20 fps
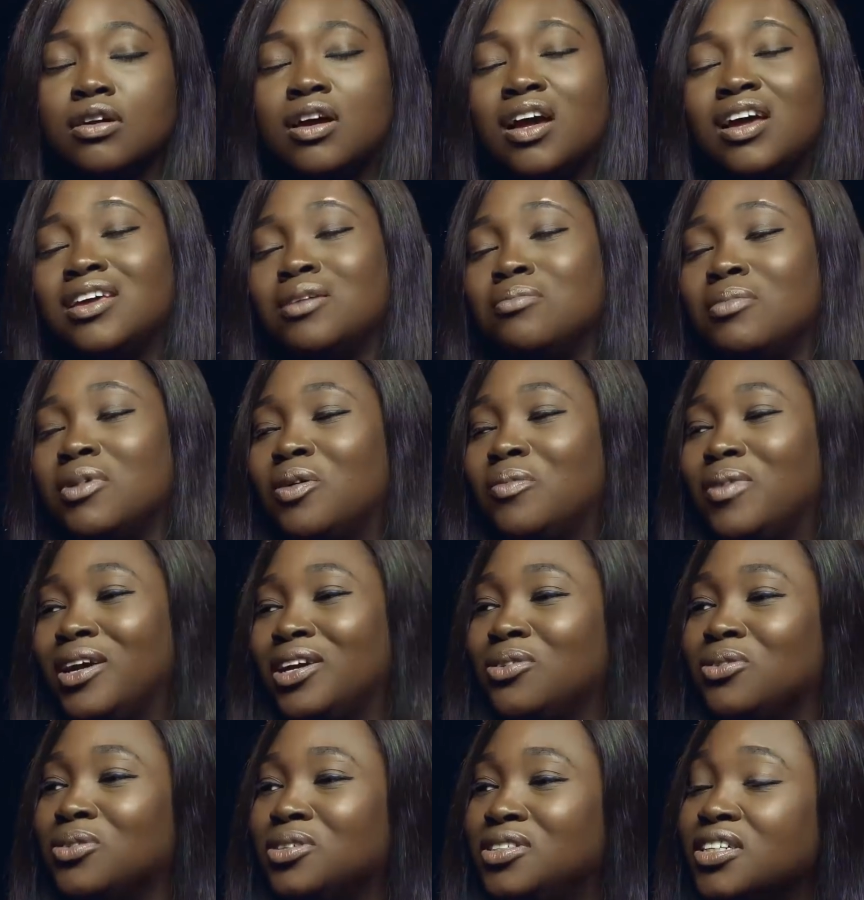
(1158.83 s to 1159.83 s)
Ah, Ima, oh
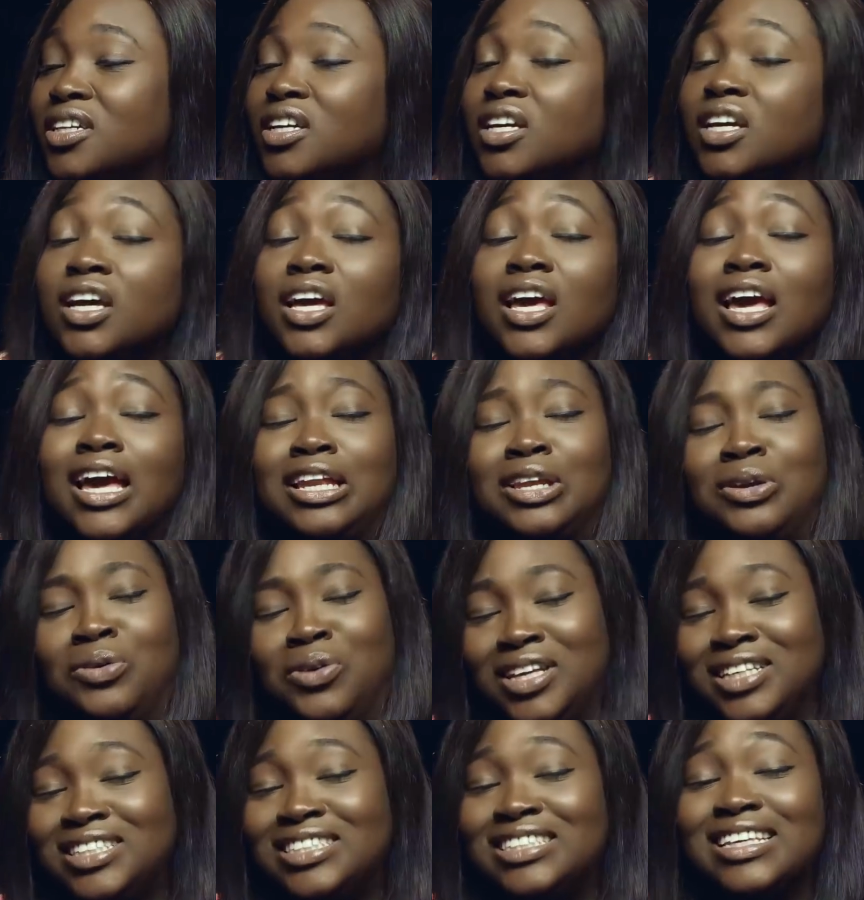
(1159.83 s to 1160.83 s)
my god.
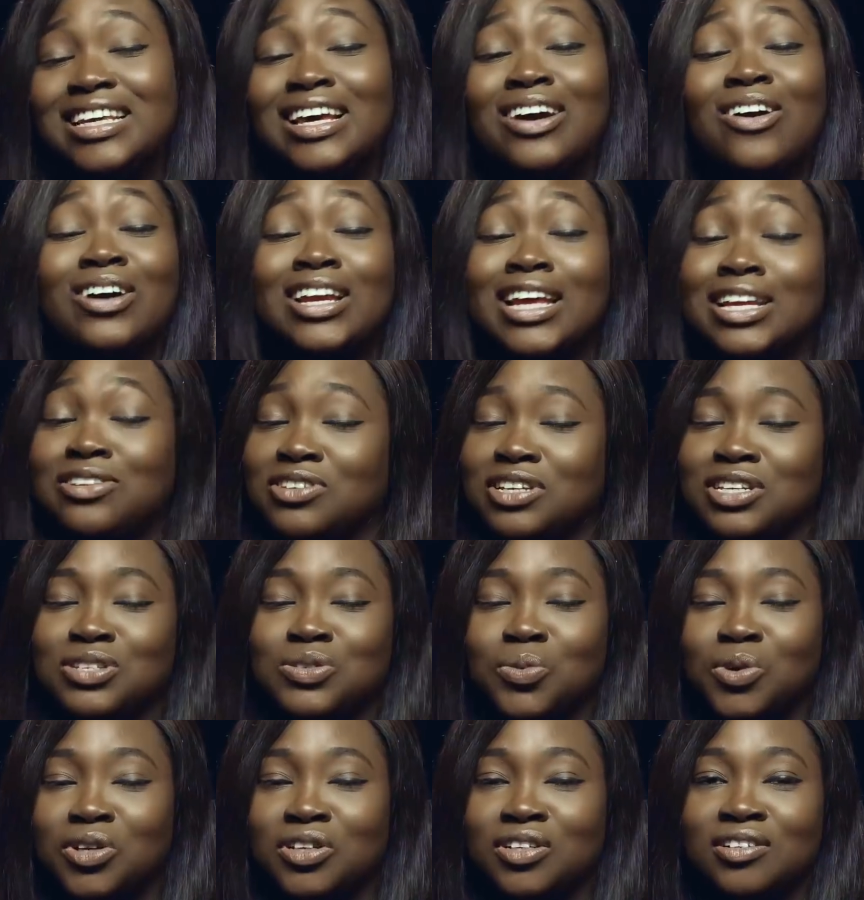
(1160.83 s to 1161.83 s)
Anyways, all I drink
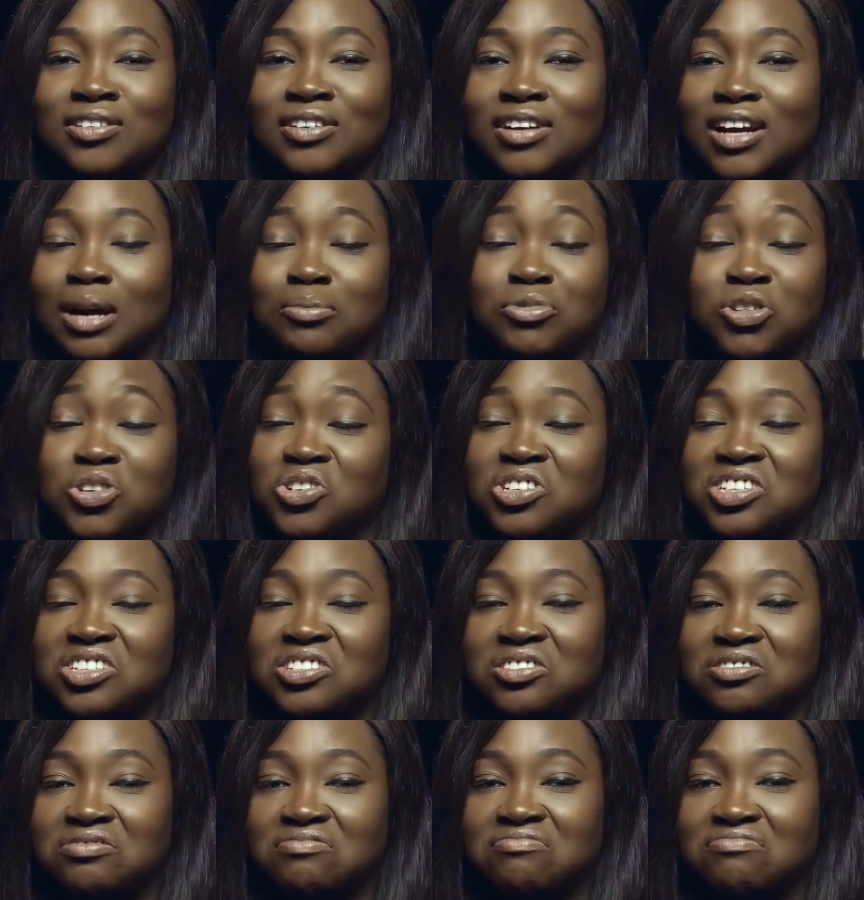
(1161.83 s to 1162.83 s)
is water. I'm not
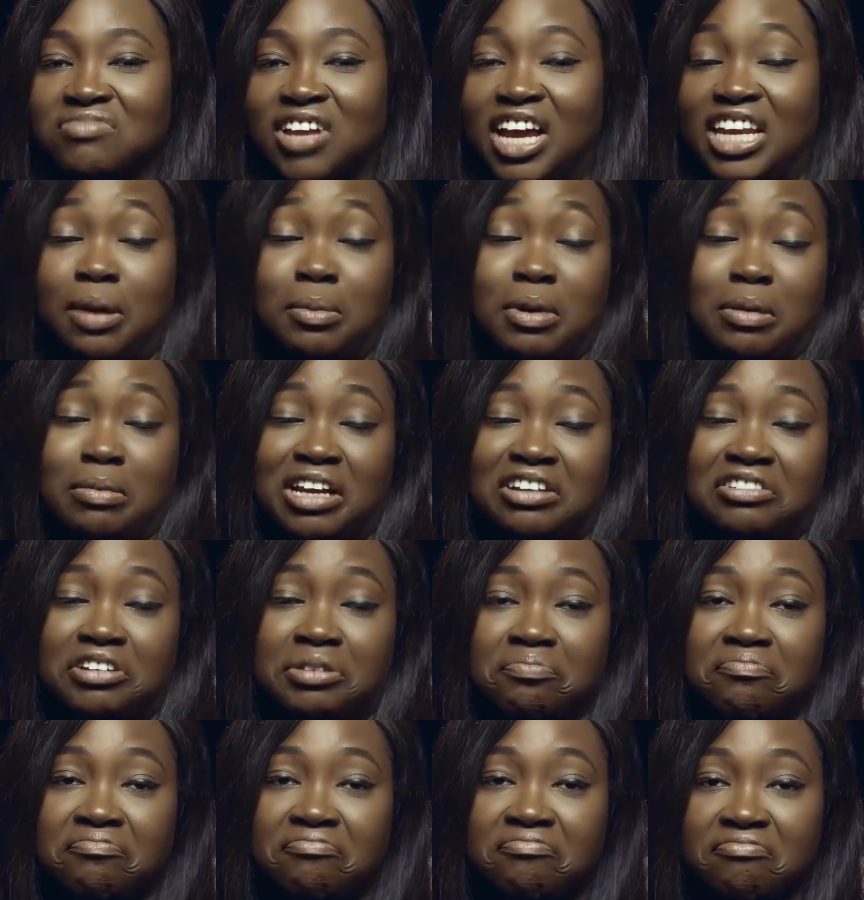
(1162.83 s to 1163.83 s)
joking to you. And I make my
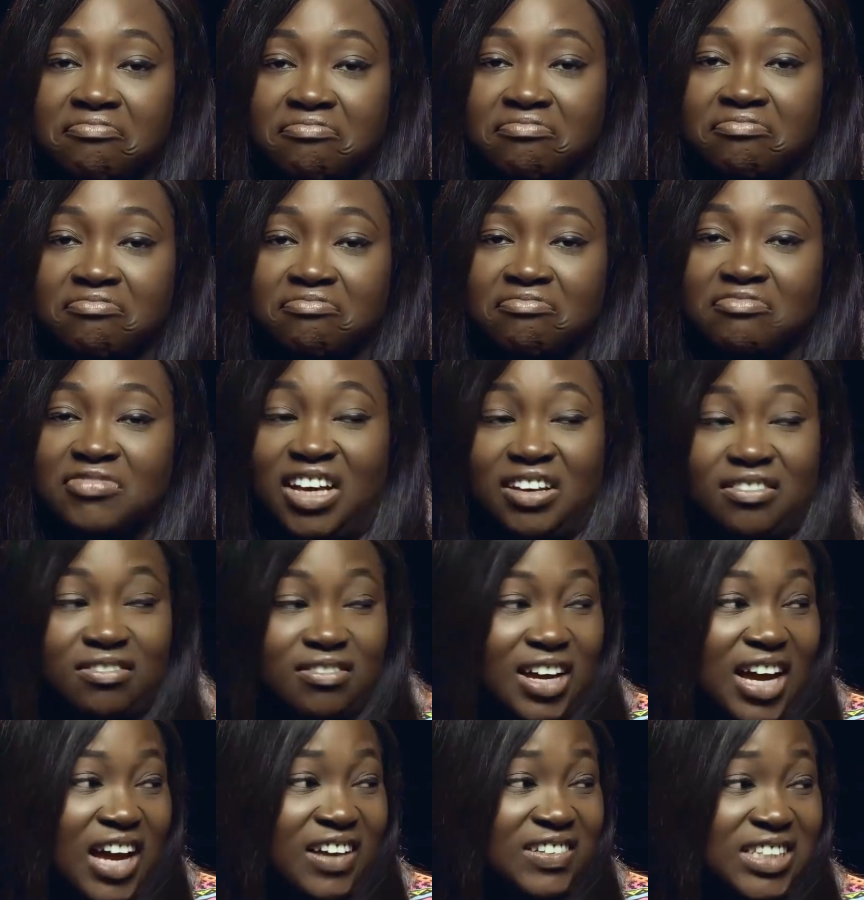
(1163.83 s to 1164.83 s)
cream.
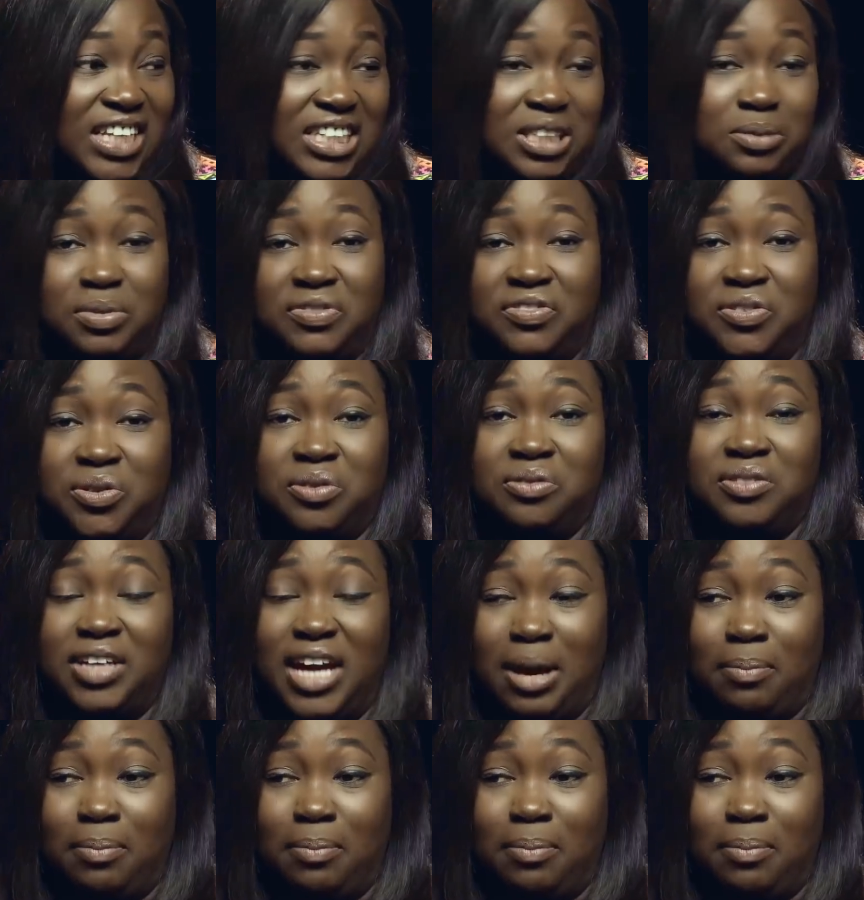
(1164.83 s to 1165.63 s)
I've said it before.